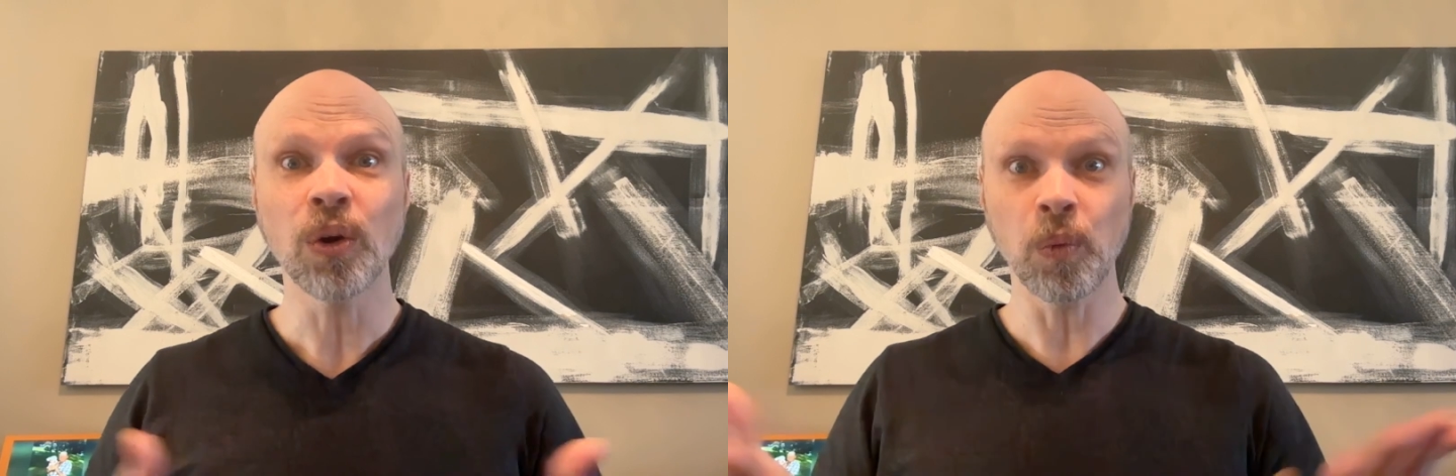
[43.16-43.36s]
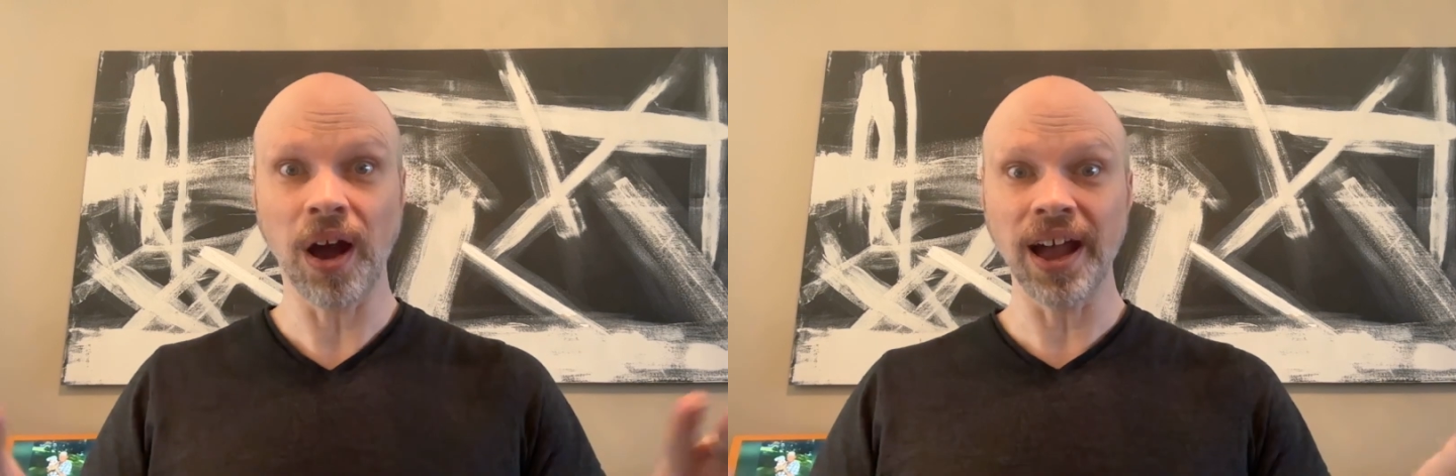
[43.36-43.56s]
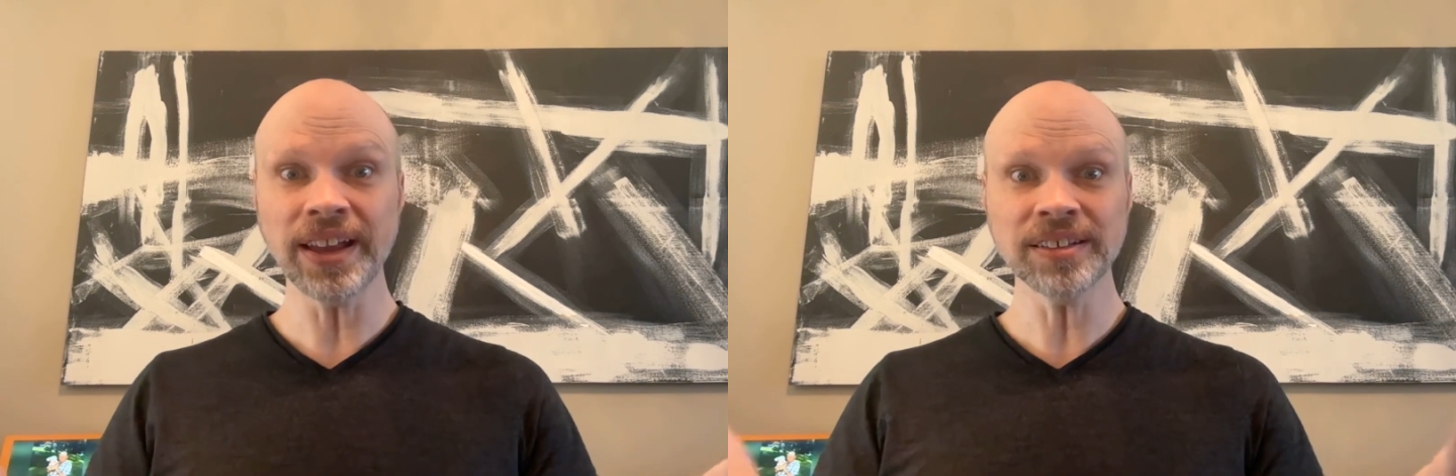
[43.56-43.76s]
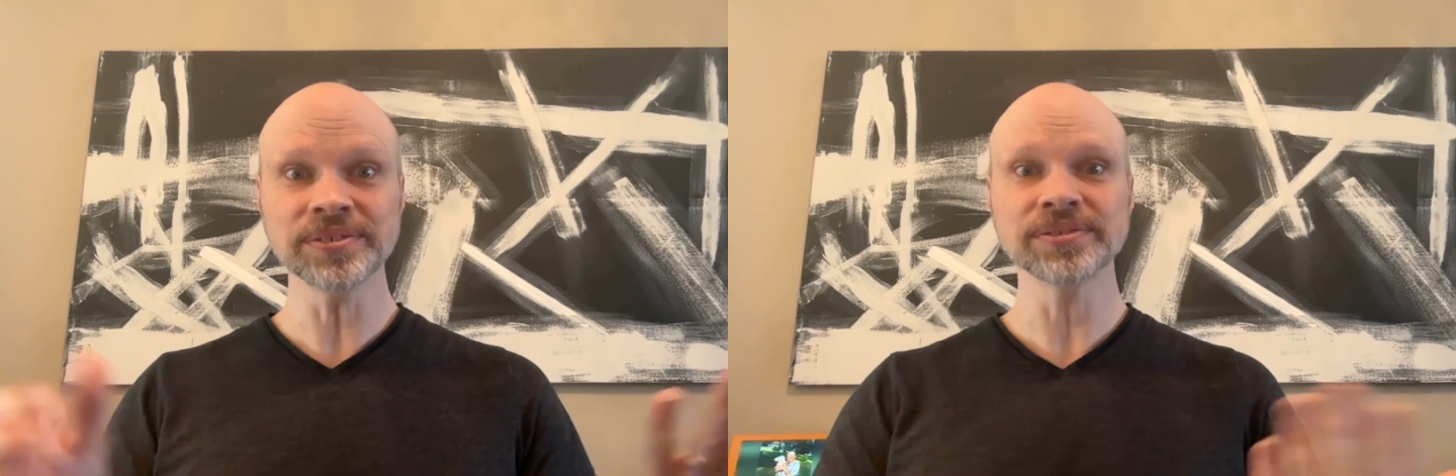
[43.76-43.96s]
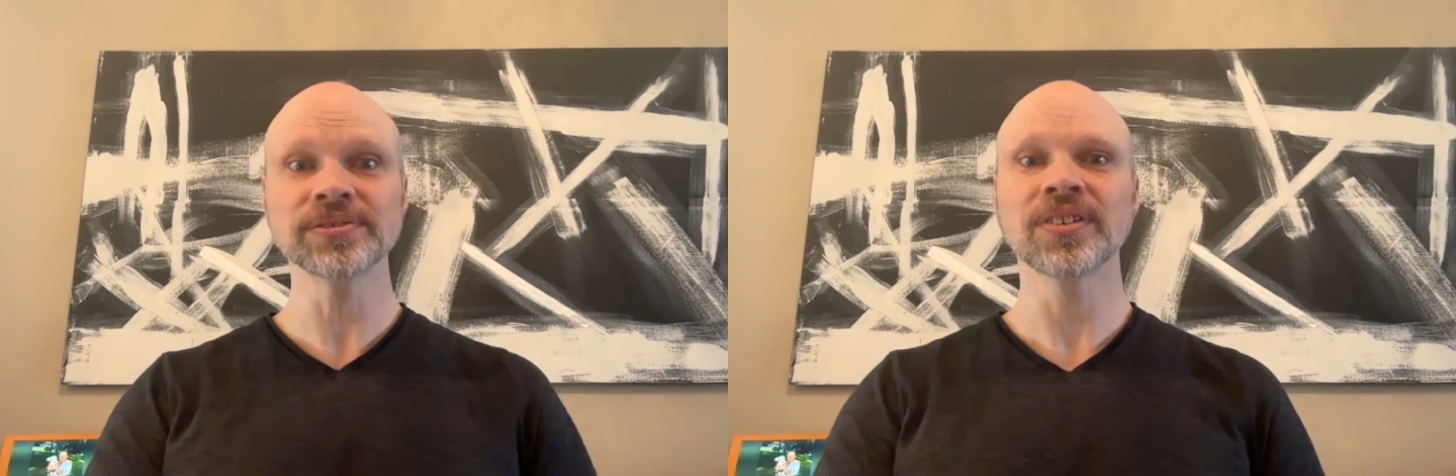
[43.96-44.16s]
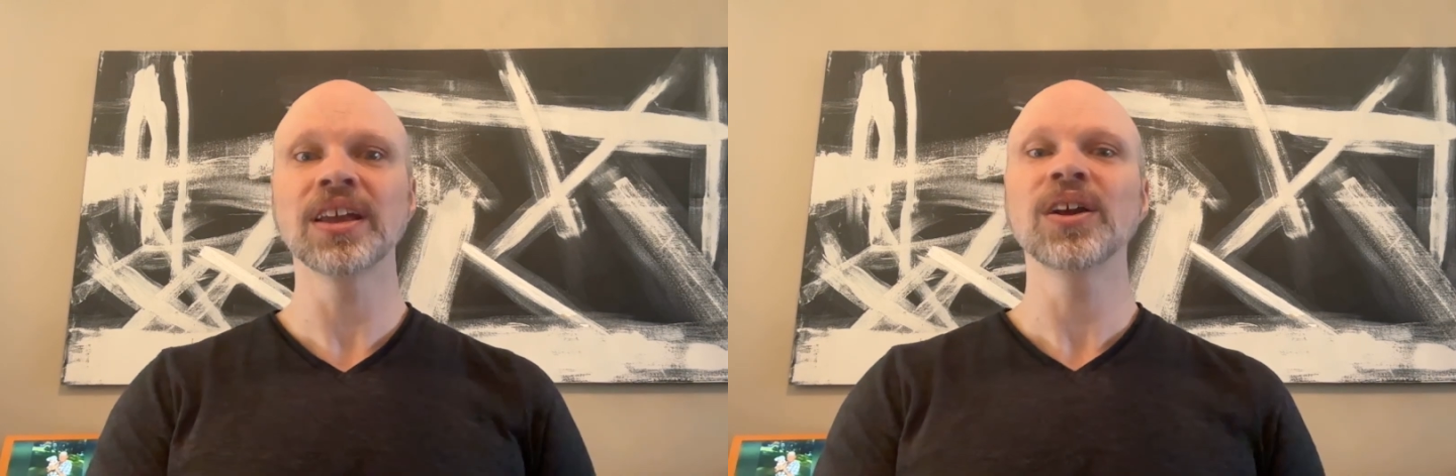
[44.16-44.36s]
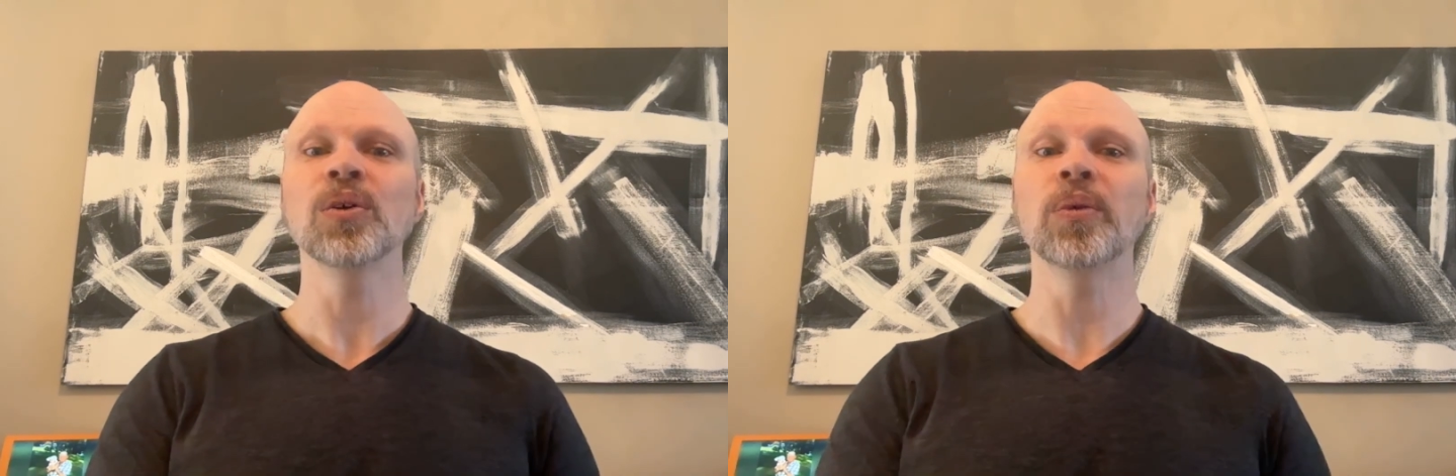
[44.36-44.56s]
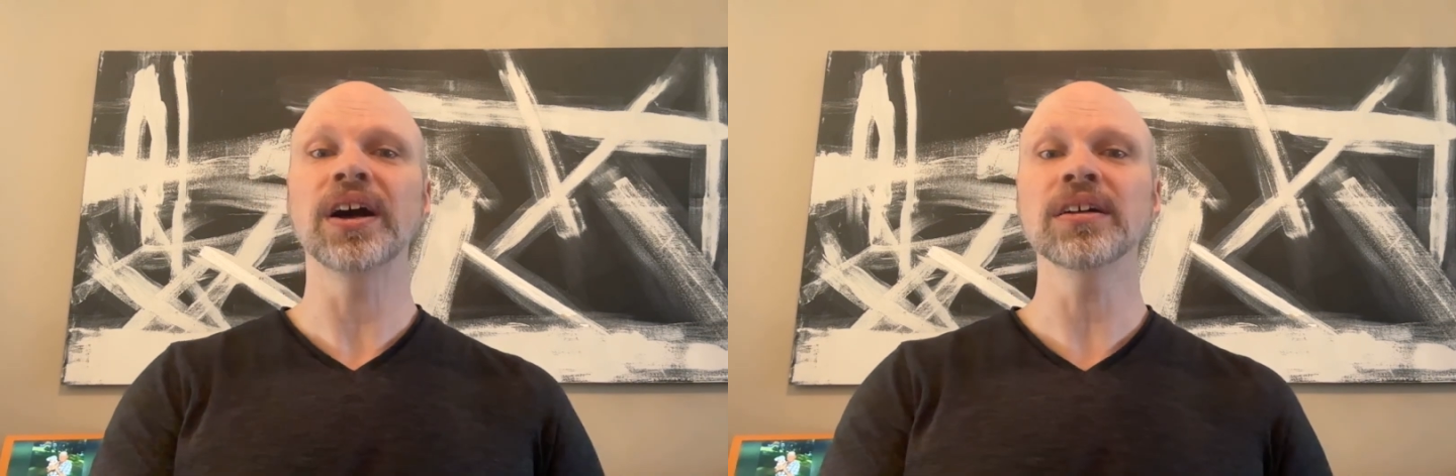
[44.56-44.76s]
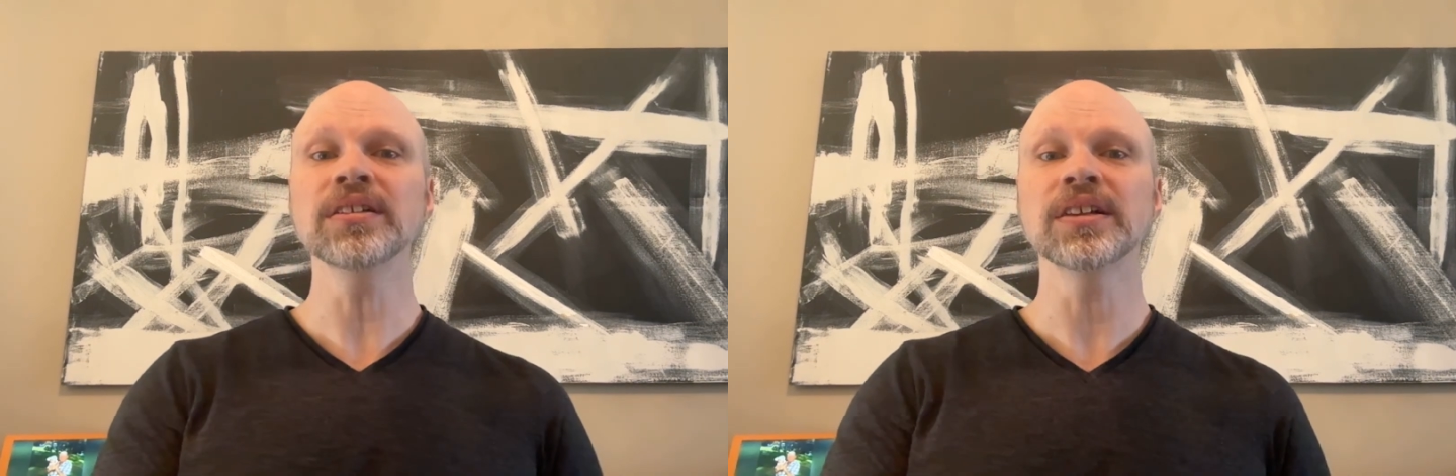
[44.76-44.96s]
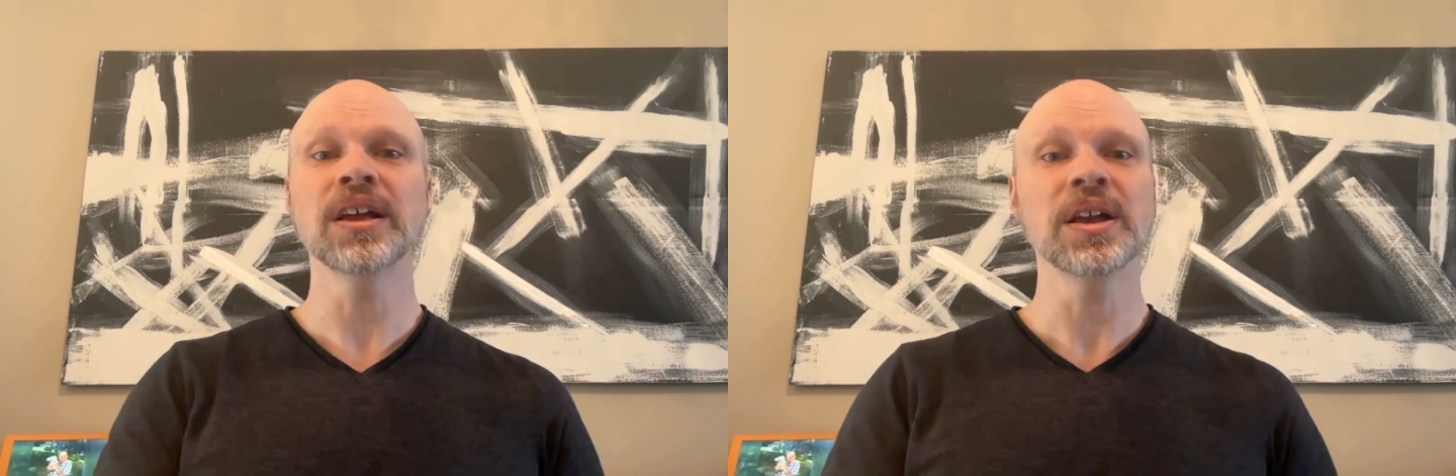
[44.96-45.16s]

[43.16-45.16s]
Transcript: Why? Well,